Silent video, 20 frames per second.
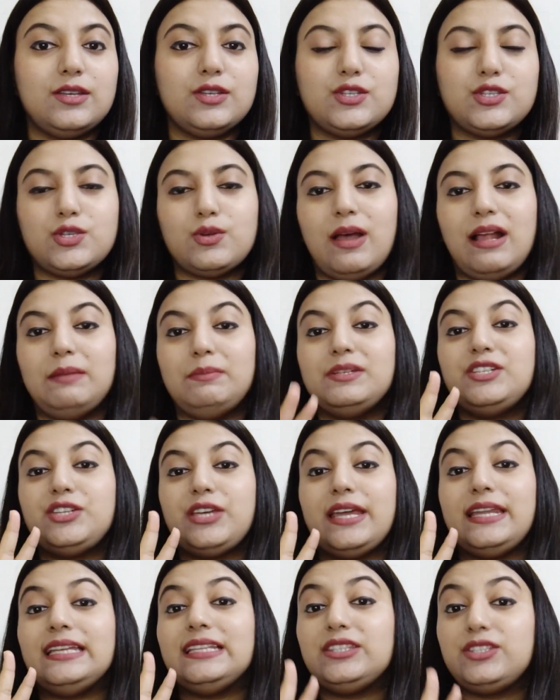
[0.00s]
So I'll be
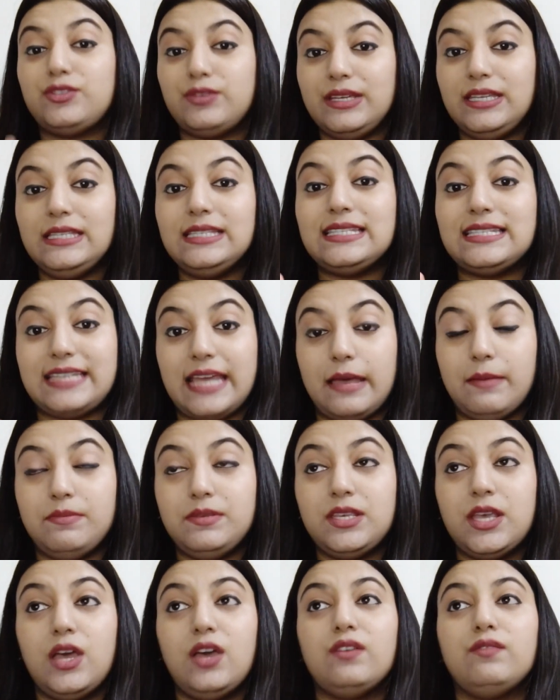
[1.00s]
sharing 3
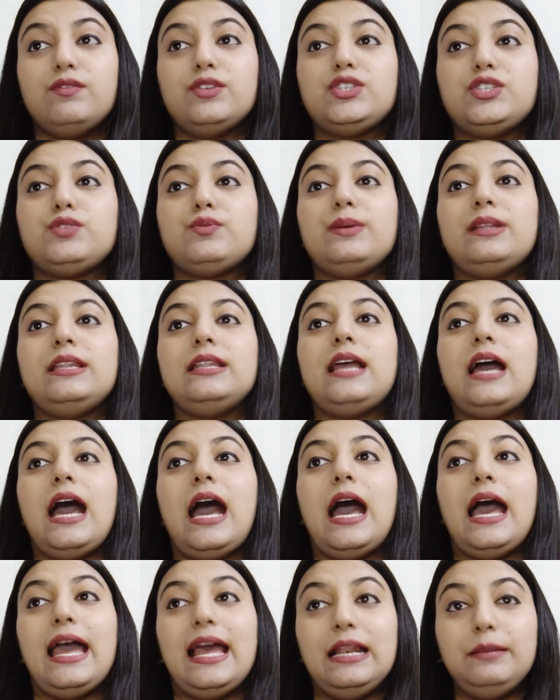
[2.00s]
steps which will
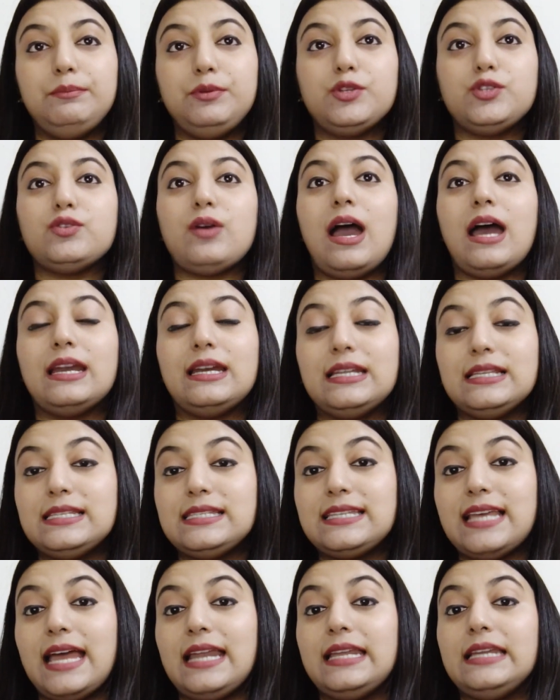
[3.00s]
help you to
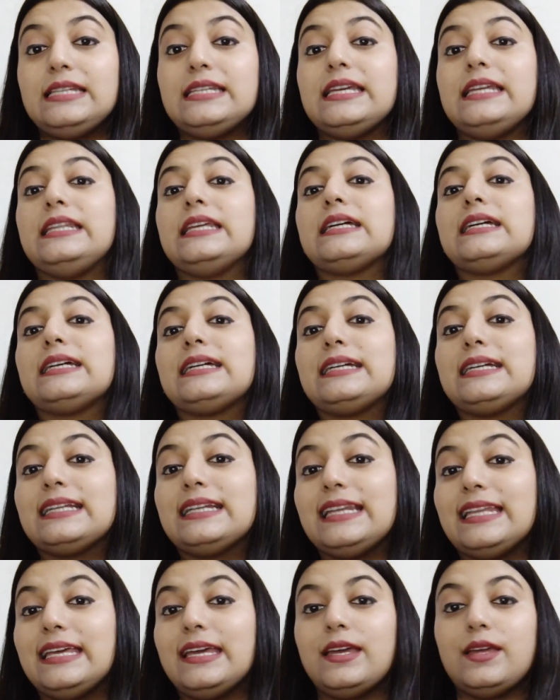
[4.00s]
understand it in a
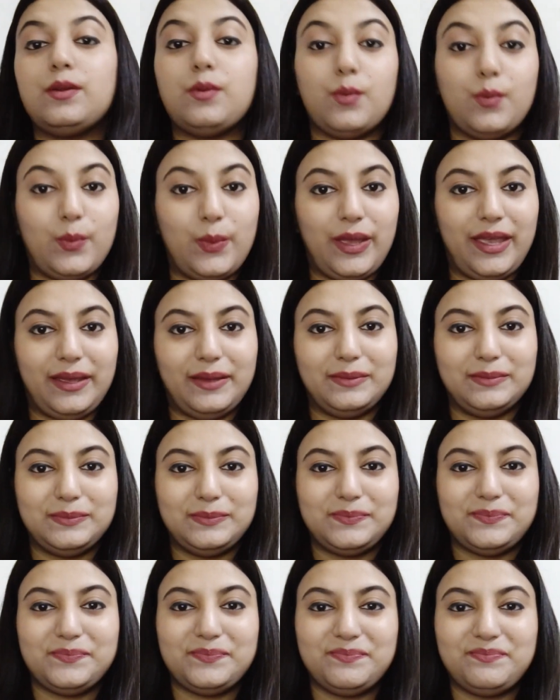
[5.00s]
clear way.
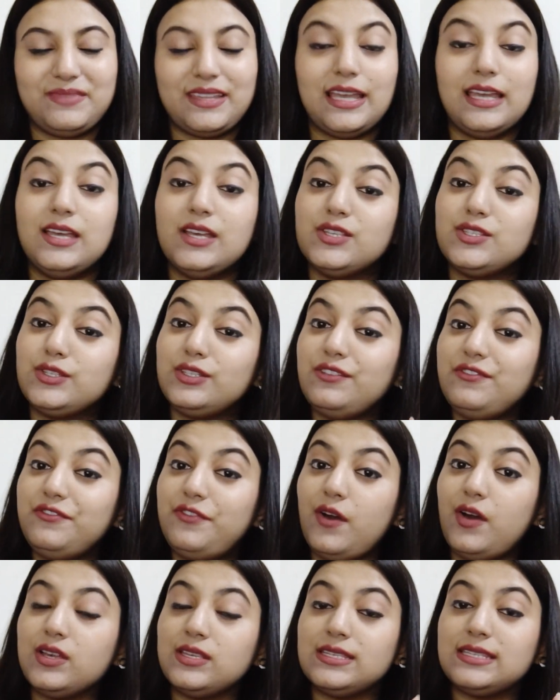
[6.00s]
So the
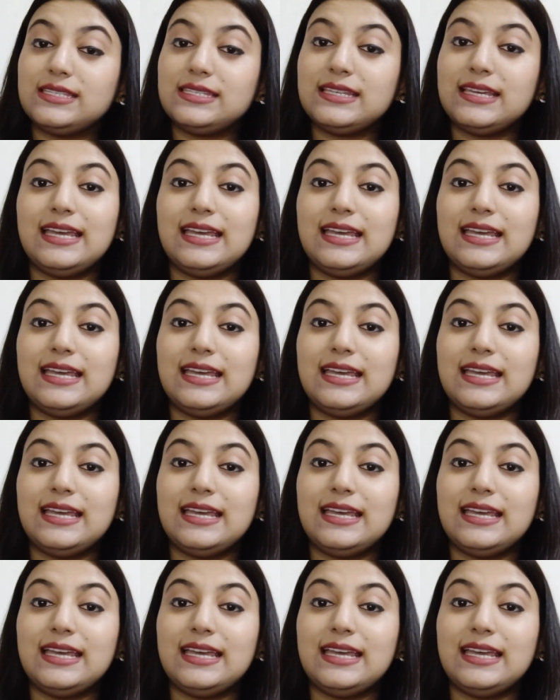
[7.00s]
first